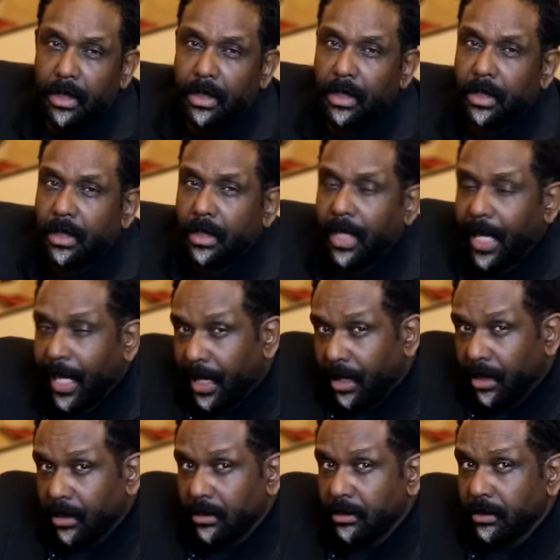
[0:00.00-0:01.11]
and
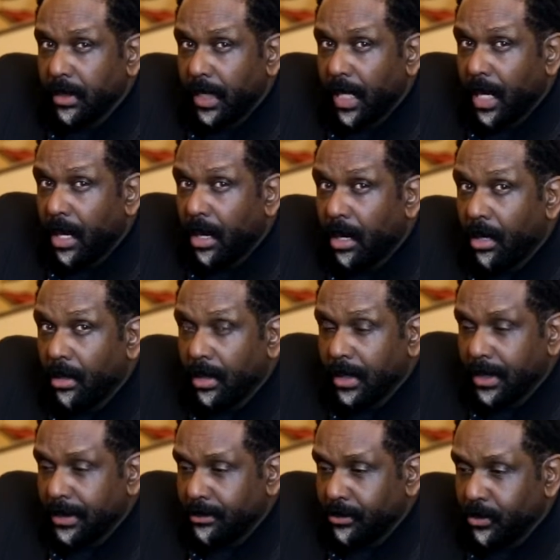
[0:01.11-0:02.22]
how they are
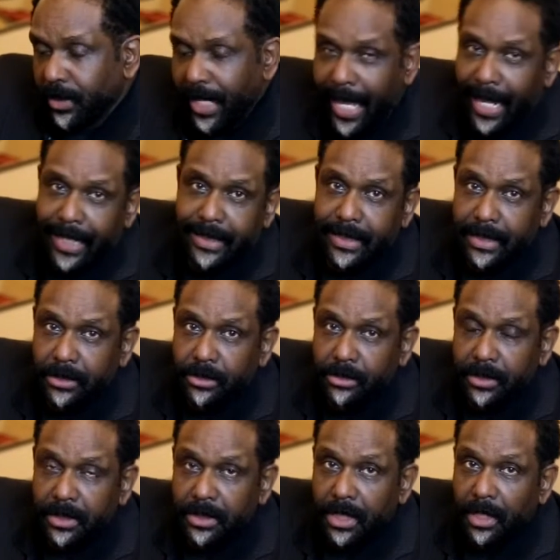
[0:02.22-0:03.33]
um, reacting
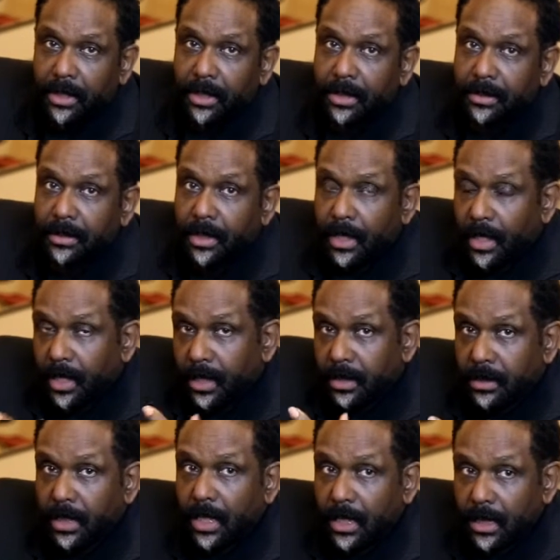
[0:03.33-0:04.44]
to each other and
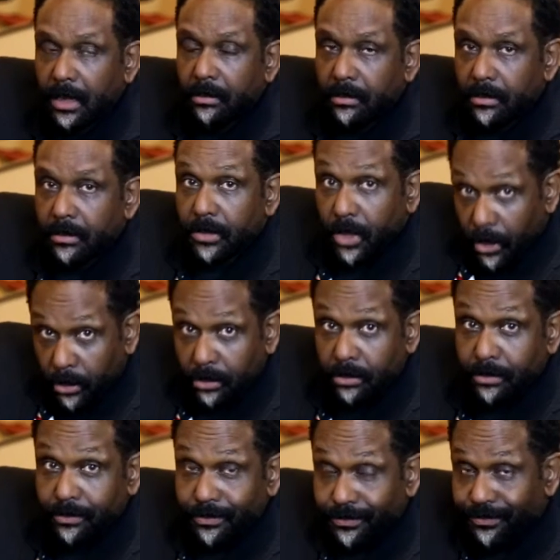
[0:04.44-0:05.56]
digging up dirt